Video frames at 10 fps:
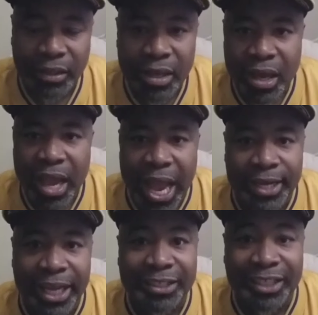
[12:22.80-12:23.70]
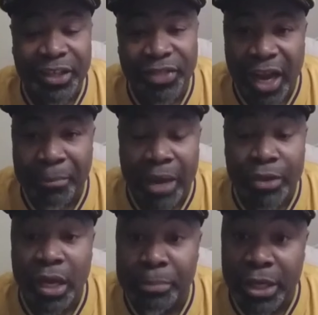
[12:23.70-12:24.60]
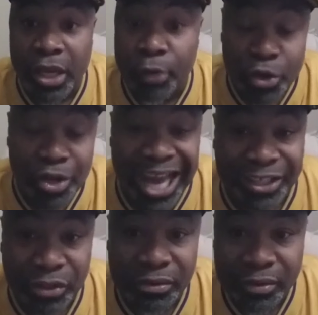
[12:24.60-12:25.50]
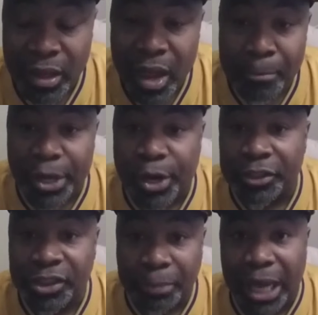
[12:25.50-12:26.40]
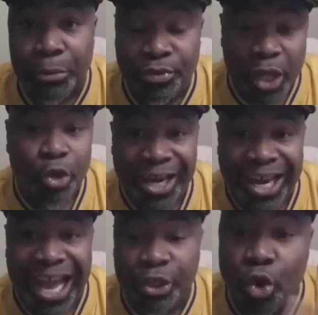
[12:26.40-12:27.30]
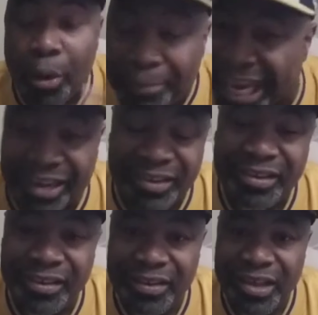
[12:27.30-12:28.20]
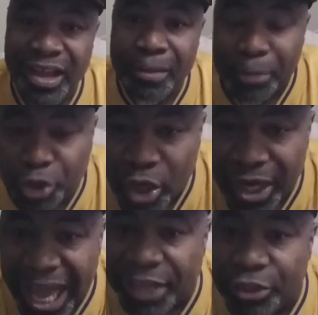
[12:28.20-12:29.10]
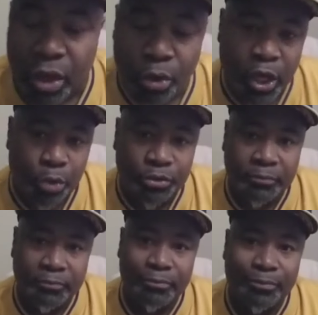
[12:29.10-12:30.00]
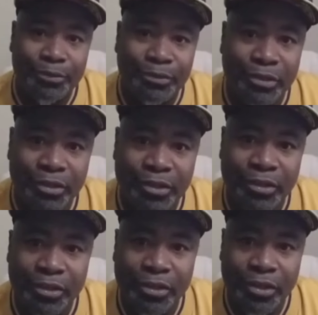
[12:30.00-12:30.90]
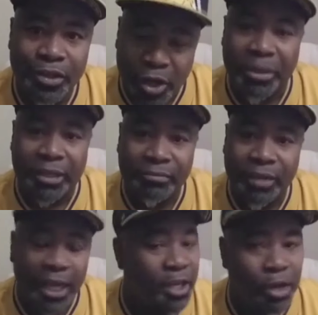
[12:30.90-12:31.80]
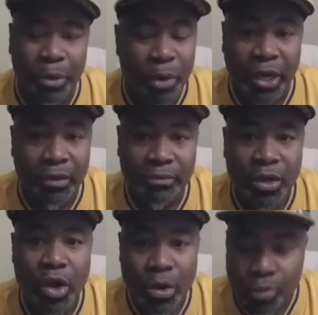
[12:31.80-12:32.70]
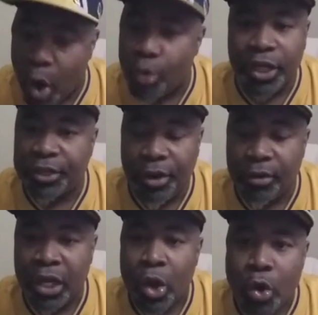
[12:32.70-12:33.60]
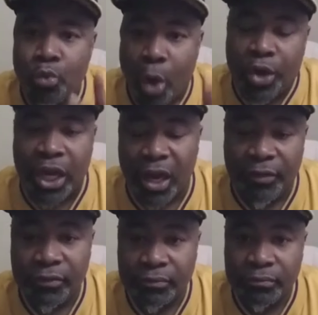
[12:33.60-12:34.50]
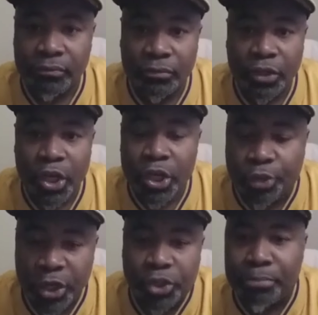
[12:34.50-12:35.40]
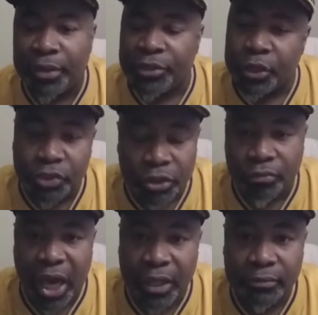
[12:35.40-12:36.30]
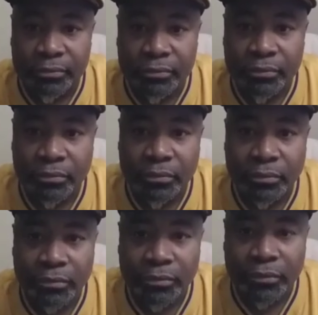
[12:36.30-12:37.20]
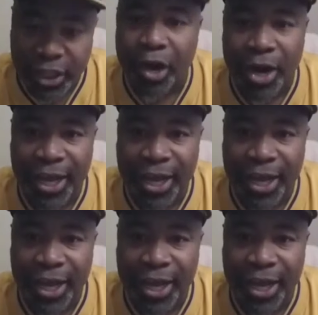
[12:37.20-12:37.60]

And then see the thing about it, you have to be careful who you lie to. Because sometimes you think you're lying to a man, but you're lying to the Holy Ghost. Hear me and hear me well. Walk in integrity. Walk in love. Treat your brother and your sister right. Is that all right?